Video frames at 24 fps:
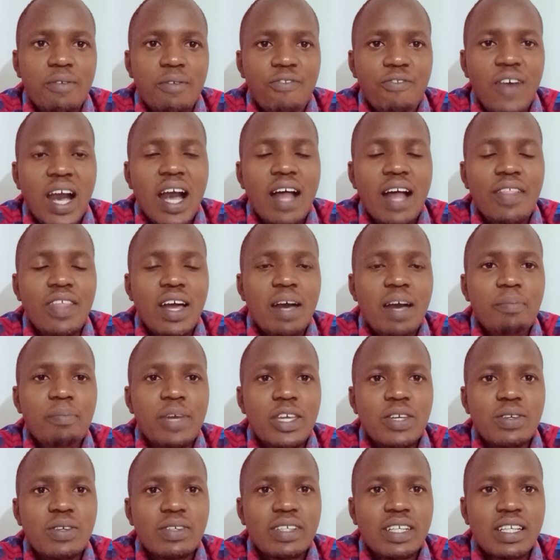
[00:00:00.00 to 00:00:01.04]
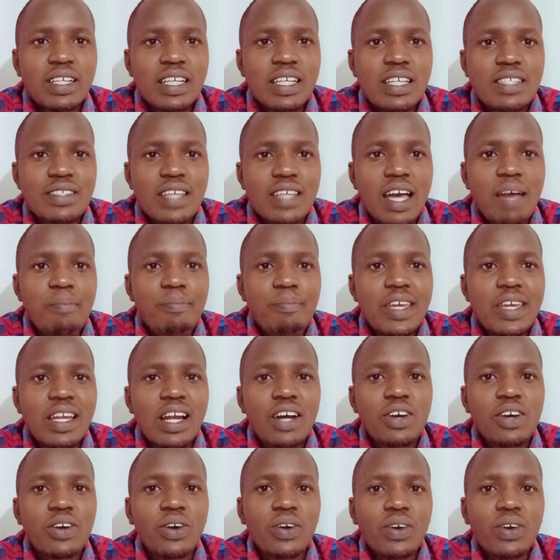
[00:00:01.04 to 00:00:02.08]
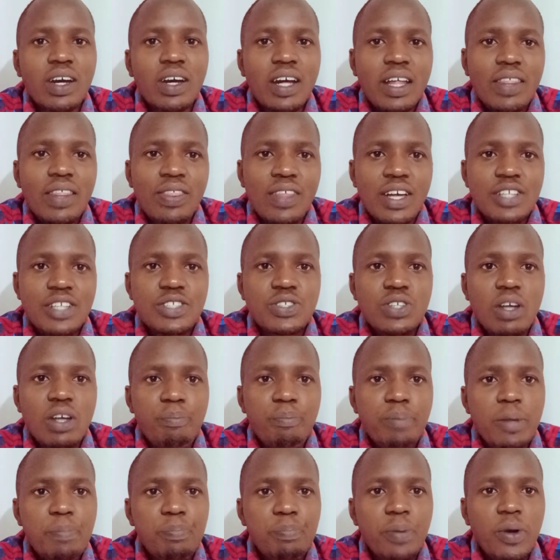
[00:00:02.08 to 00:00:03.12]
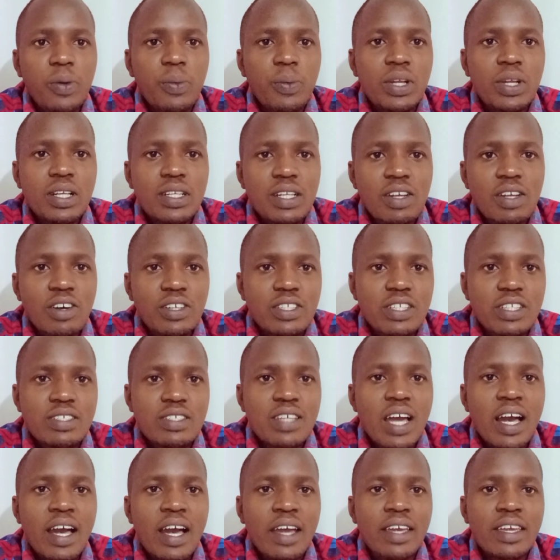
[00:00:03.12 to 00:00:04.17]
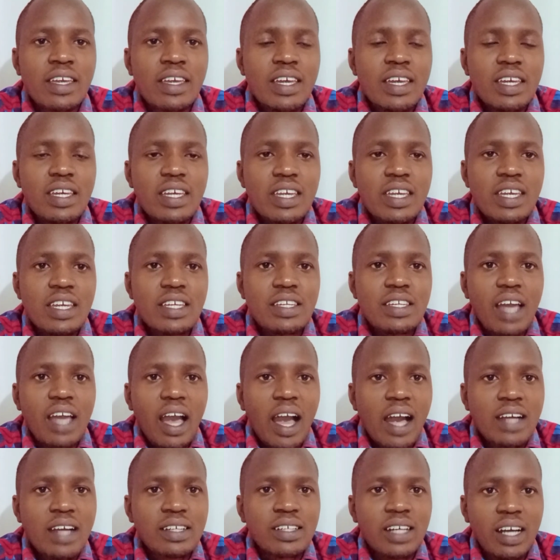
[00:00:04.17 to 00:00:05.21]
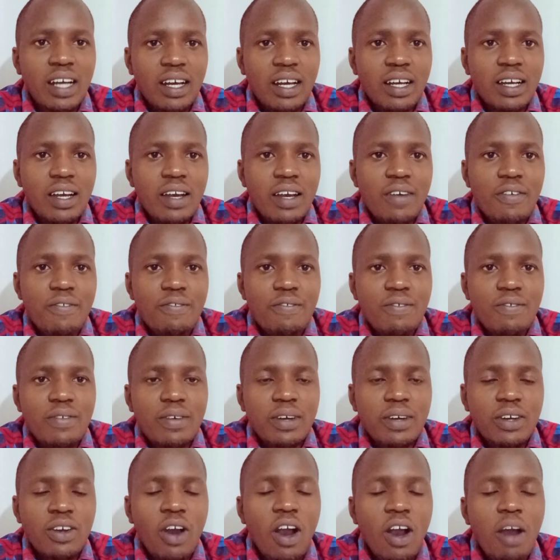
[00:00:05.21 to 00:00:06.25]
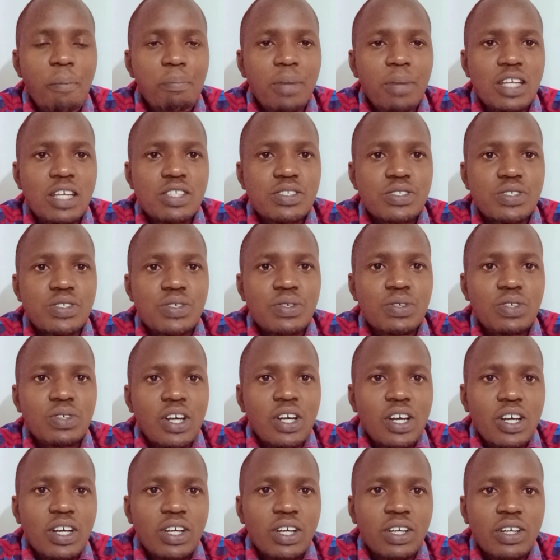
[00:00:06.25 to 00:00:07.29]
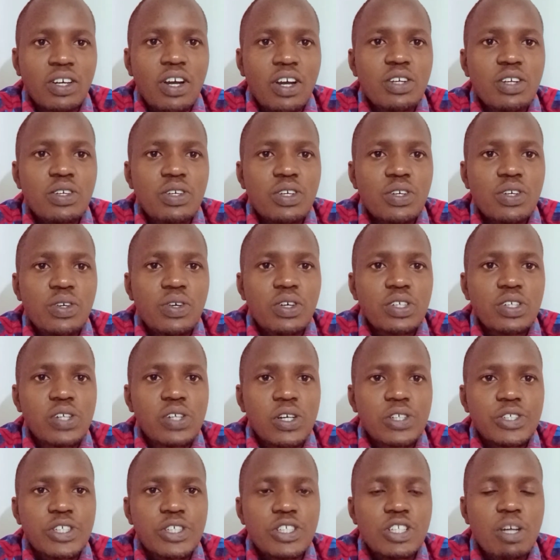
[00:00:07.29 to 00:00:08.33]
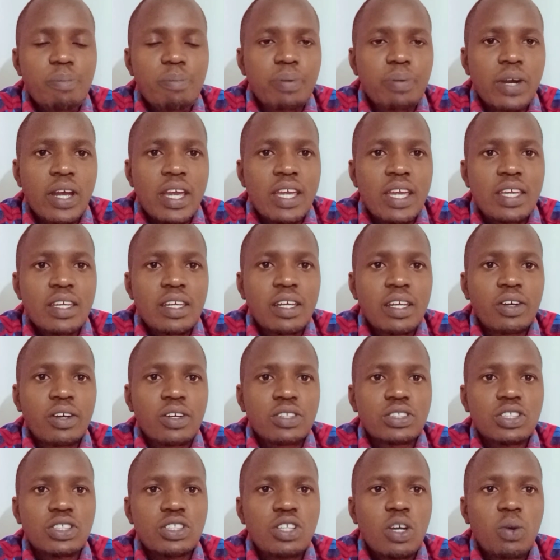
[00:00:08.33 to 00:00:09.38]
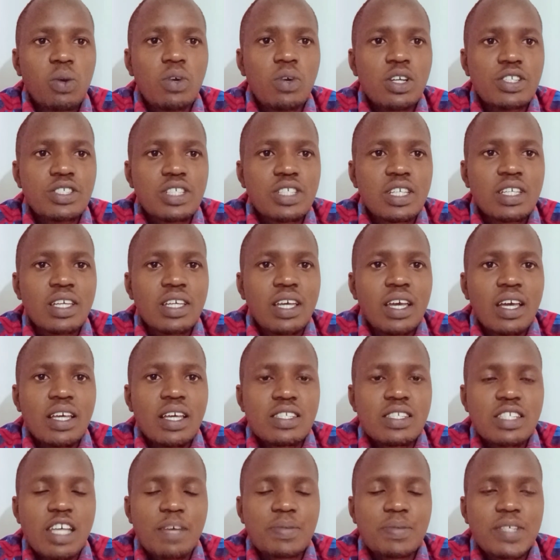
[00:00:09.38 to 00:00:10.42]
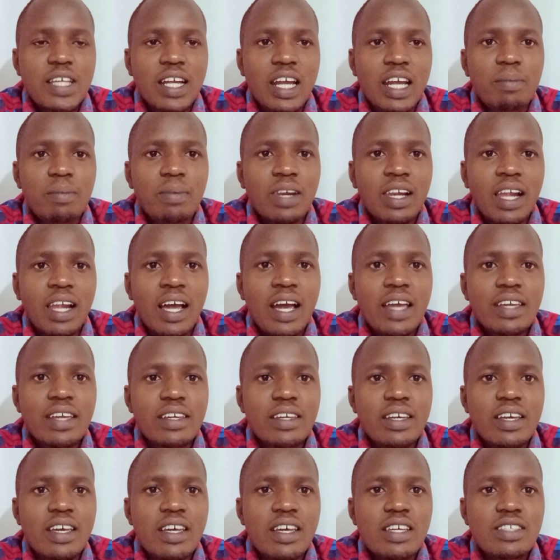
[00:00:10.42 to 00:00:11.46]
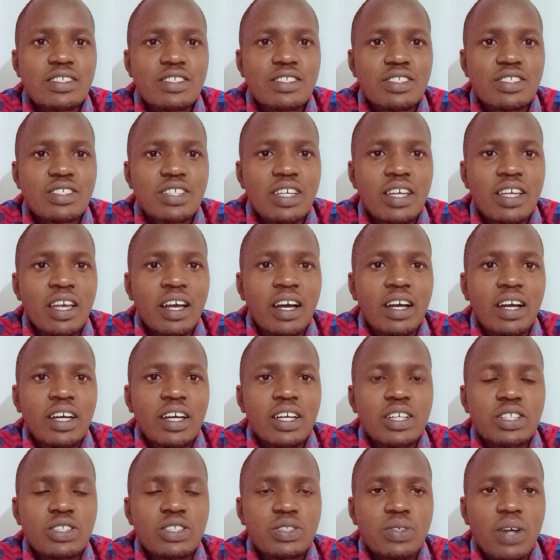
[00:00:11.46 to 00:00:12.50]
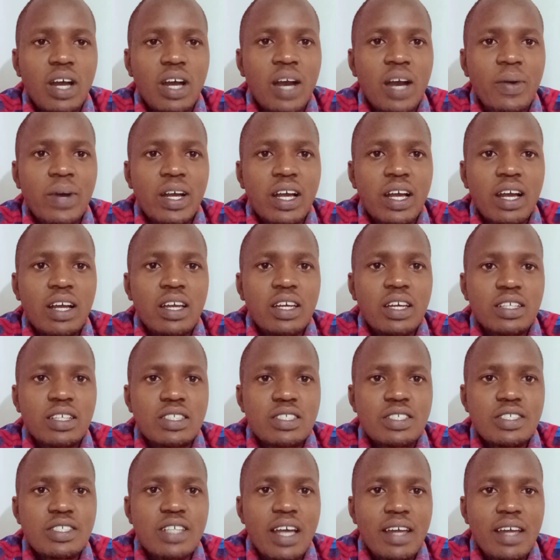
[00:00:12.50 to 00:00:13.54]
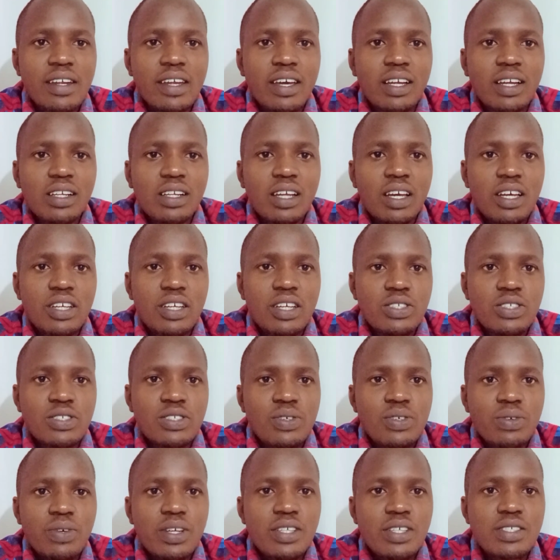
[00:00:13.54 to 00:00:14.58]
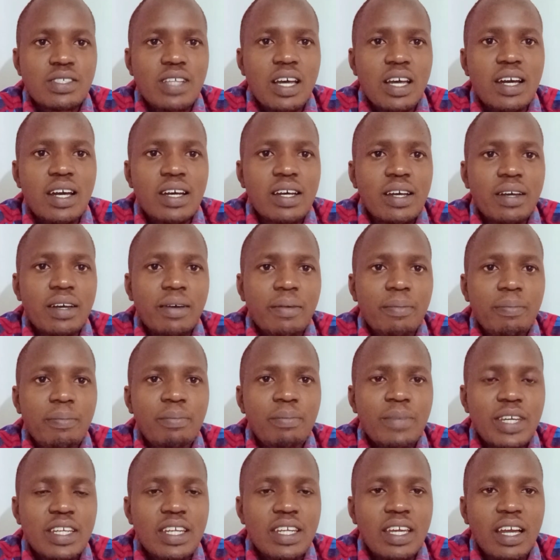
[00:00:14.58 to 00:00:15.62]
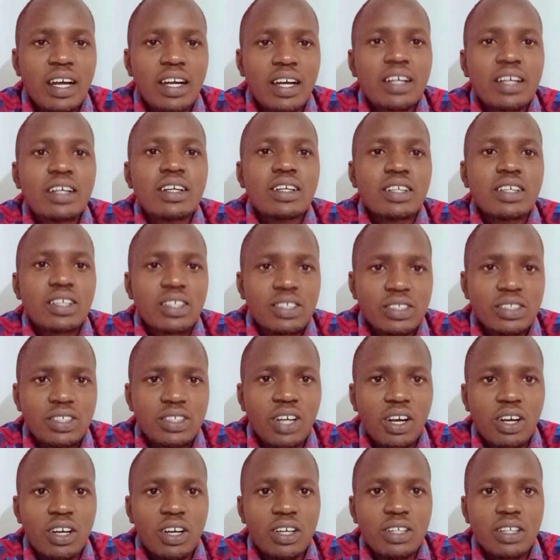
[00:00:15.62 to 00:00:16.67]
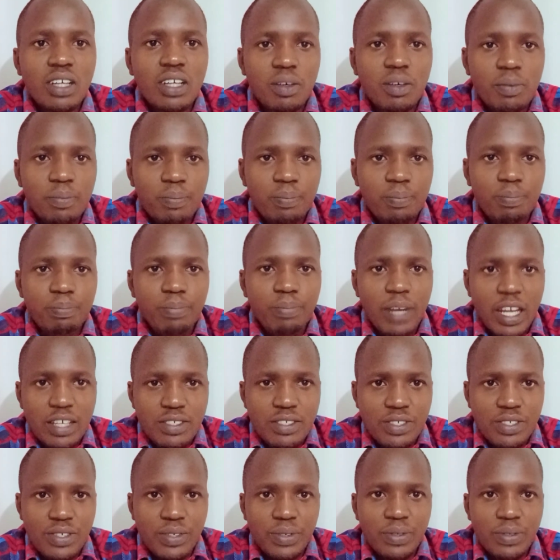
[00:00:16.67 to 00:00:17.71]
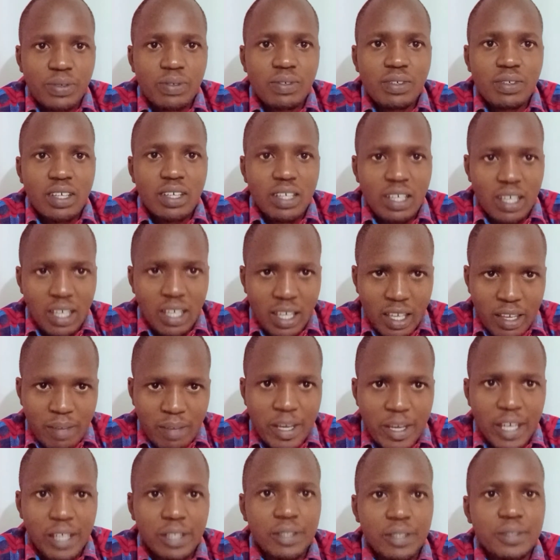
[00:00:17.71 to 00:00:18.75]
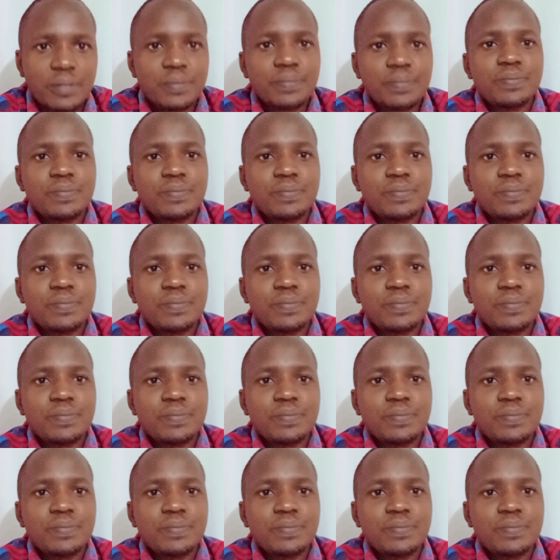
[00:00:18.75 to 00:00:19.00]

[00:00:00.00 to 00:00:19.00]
Father, may you release a miracle that your people will not die in hunger. God bless you. God do you good. Continue praying. Continue watching. Subscribe, like, and share to our channel, Julistah Media. God bless you. Amen.